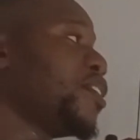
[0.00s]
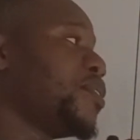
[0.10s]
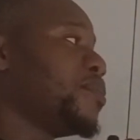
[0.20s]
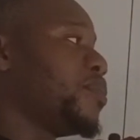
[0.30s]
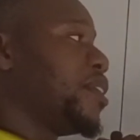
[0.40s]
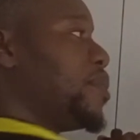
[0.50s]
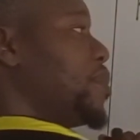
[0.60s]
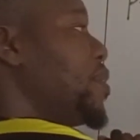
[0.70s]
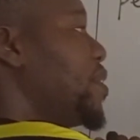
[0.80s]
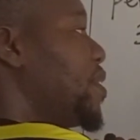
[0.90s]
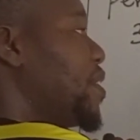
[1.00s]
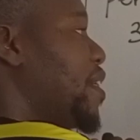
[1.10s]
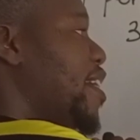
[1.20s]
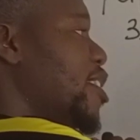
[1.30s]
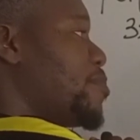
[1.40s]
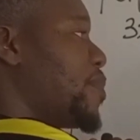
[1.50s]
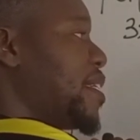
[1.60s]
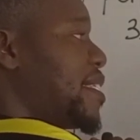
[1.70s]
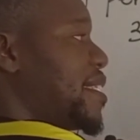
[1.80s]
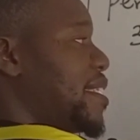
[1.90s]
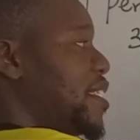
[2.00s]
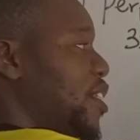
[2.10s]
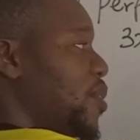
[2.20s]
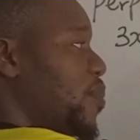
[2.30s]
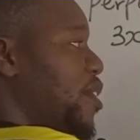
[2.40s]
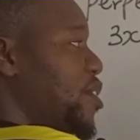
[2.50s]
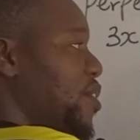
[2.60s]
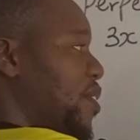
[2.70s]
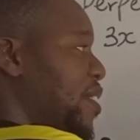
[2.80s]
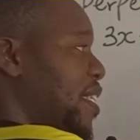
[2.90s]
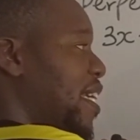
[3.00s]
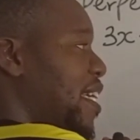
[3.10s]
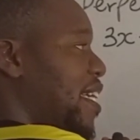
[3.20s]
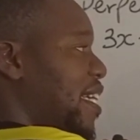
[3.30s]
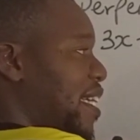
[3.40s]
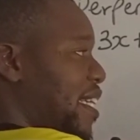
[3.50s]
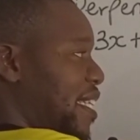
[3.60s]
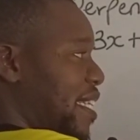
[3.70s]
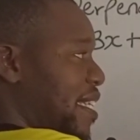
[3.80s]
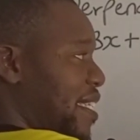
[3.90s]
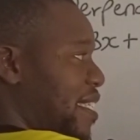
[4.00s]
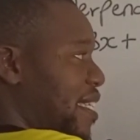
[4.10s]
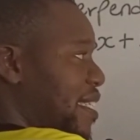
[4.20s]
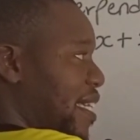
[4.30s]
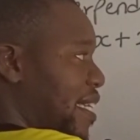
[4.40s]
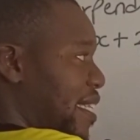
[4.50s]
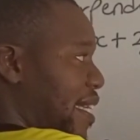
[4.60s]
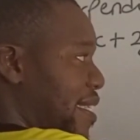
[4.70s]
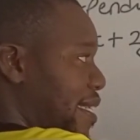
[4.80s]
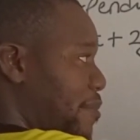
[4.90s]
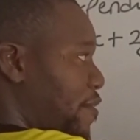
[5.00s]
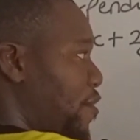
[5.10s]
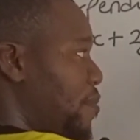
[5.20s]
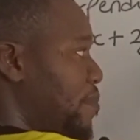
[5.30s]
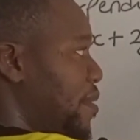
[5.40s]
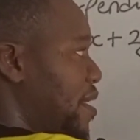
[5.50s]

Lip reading: you will express the equation in the gradient intercept form.